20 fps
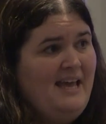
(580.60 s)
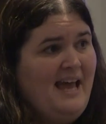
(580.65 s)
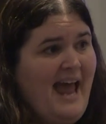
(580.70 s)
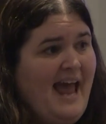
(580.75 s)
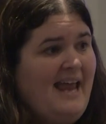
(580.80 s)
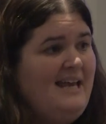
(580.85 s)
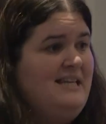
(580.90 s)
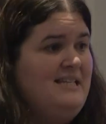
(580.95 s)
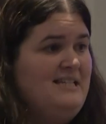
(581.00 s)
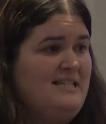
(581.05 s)

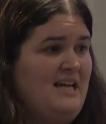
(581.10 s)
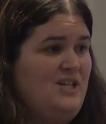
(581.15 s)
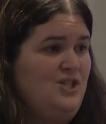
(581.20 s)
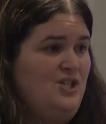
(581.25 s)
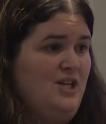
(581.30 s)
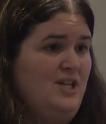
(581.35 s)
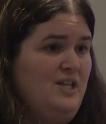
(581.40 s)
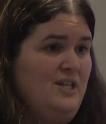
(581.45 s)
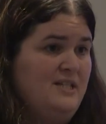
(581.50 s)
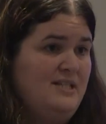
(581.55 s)
any
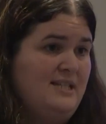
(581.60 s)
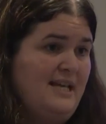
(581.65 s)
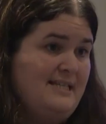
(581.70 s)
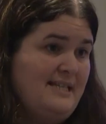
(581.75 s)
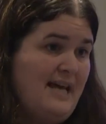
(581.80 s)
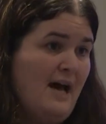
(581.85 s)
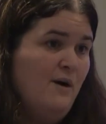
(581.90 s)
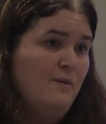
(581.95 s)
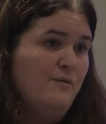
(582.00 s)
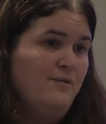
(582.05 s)
sessions is
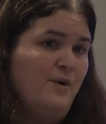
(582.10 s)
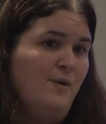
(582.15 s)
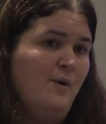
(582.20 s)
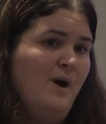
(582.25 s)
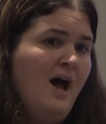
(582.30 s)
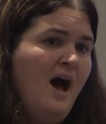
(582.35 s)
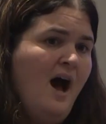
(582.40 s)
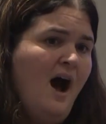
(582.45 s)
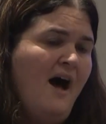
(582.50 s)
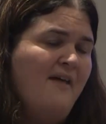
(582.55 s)
helpful.
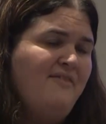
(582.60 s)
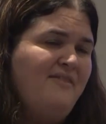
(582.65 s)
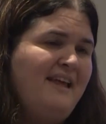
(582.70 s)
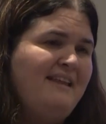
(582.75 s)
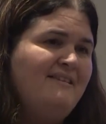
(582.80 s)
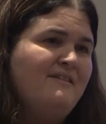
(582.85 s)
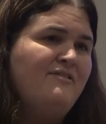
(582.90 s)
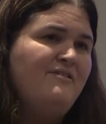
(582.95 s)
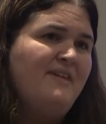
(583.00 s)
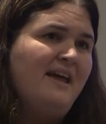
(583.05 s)
I
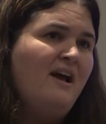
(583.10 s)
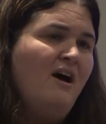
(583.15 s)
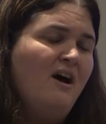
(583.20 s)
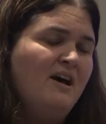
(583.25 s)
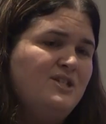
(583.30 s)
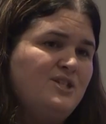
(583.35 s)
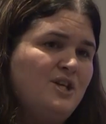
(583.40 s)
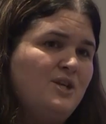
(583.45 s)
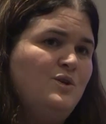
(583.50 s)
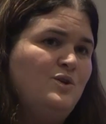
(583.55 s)
think the thing
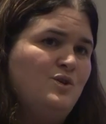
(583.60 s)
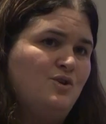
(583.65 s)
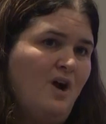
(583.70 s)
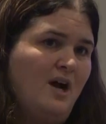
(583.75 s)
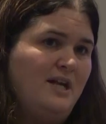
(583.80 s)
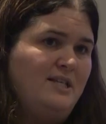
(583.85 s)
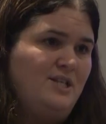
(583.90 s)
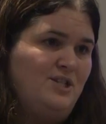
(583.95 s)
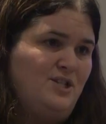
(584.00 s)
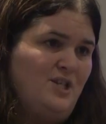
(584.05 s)
I do
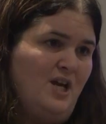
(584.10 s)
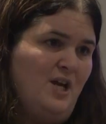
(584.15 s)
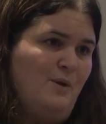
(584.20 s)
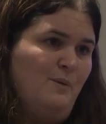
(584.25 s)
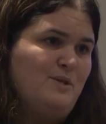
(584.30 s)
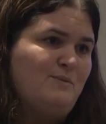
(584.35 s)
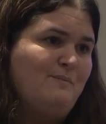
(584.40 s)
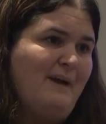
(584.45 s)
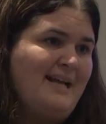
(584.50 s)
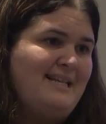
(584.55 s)
try to do,
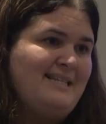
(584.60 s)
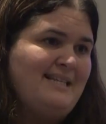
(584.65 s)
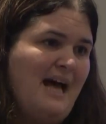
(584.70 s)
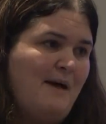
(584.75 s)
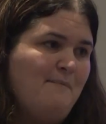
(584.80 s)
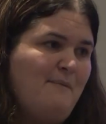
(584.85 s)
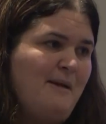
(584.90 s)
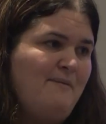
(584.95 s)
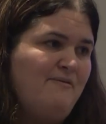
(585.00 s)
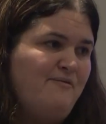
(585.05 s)
which makes
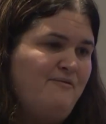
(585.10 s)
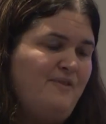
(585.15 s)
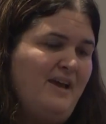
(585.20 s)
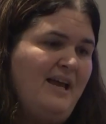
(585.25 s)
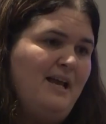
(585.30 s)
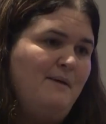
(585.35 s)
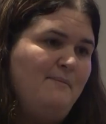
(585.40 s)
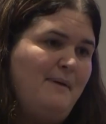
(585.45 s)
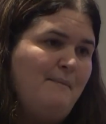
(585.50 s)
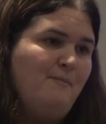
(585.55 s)
that
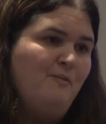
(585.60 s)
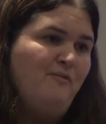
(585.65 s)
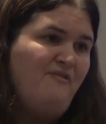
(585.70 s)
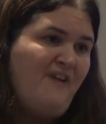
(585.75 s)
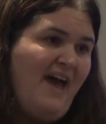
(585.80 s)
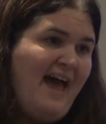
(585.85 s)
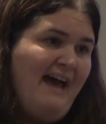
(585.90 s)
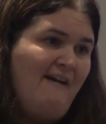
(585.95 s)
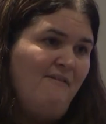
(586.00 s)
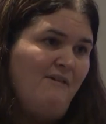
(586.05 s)
feel a bit
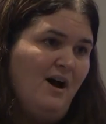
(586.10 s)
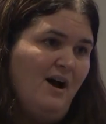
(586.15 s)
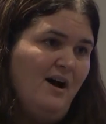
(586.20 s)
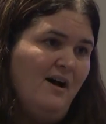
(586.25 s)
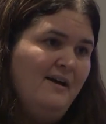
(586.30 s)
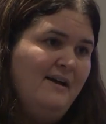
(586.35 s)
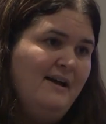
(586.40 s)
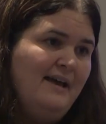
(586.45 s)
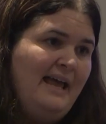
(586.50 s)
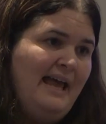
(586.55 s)

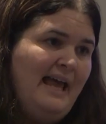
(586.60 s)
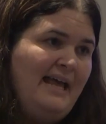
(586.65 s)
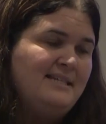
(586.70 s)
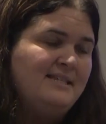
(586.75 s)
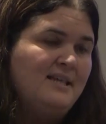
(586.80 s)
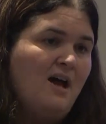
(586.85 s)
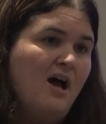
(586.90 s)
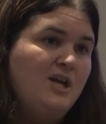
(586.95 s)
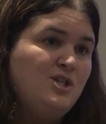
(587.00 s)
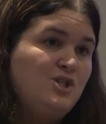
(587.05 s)
fairer, is
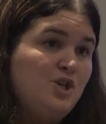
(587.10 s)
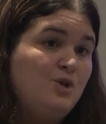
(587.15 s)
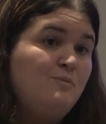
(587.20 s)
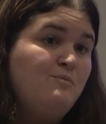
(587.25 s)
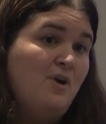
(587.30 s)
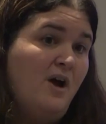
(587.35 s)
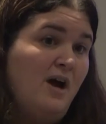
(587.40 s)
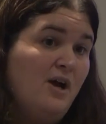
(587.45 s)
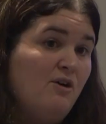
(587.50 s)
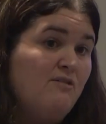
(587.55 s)
that I do
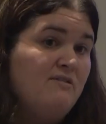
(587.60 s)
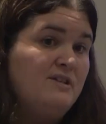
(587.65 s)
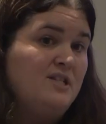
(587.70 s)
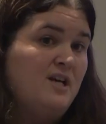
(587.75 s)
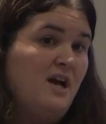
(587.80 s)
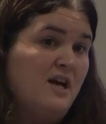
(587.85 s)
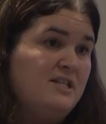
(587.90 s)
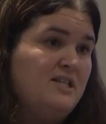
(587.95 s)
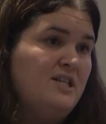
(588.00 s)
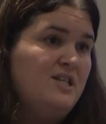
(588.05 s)

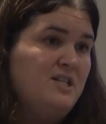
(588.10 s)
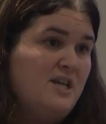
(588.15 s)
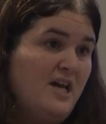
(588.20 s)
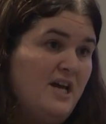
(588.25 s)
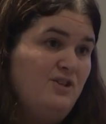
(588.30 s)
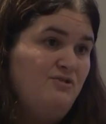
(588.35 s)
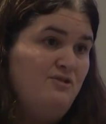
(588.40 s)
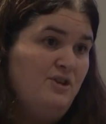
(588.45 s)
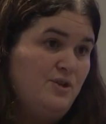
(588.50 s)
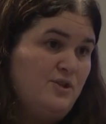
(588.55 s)
prioritise the
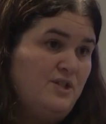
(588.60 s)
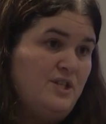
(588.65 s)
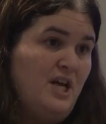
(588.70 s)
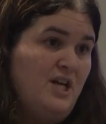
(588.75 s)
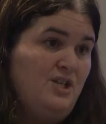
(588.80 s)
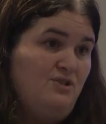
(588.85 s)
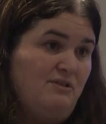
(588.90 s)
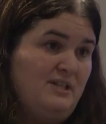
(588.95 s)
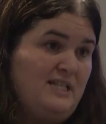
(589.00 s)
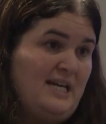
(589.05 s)
surgery on
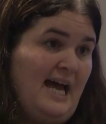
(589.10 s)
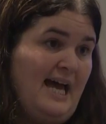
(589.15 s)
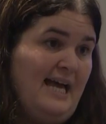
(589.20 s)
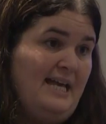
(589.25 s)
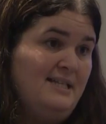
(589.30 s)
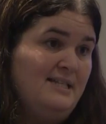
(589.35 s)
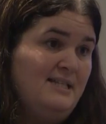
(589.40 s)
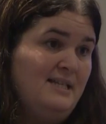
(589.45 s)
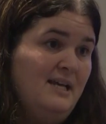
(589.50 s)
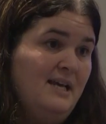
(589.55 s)
surgery
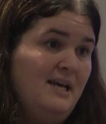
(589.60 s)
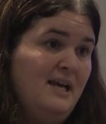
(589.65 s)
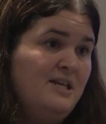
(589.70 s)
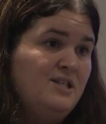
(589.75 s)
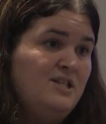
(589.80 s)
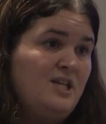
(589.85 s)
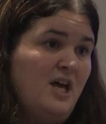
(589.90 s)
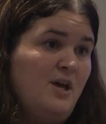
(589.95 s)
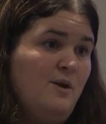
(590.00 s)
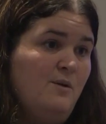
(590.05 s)
days.
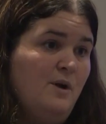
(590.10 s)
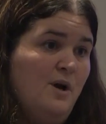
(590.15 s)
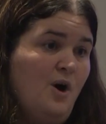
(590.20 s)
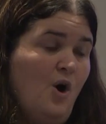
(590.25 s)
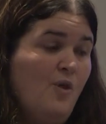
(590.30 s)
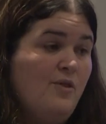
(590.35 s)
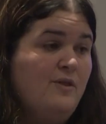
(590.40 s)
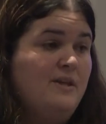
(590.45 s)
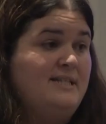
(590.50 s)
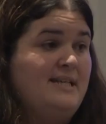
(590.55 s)
So
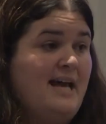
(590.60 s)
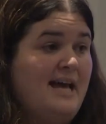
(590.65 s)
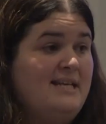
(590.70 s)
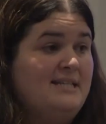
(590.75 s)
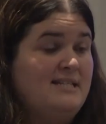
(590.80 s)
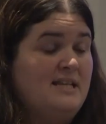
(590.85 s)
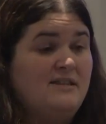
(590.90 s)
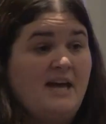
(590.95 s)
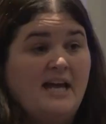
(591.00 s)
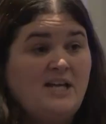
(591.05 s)
on the
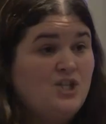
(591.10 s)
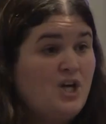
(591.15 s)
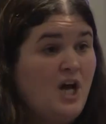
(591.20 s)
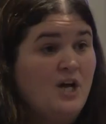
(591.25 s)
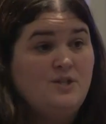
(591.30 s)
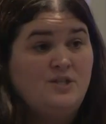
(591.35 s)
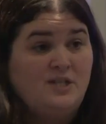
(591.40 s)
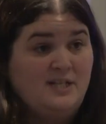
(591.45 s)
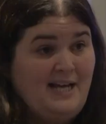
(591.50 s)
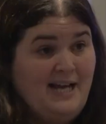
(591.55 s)
days, they
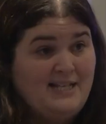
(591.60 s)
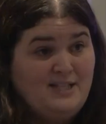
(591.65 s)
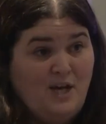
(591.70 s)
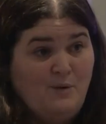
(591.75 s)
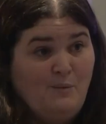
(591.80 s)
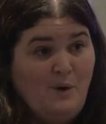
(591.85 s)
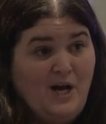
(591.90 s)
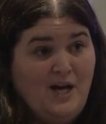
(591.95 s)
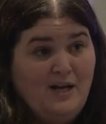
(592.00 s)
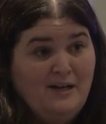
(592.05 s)
chose the days I
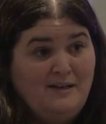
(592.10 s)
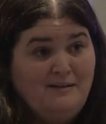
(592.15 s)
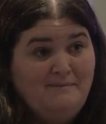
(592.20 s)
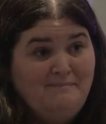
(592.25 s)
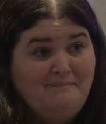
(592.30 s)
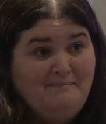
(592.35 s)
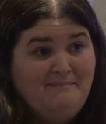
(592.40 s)
work,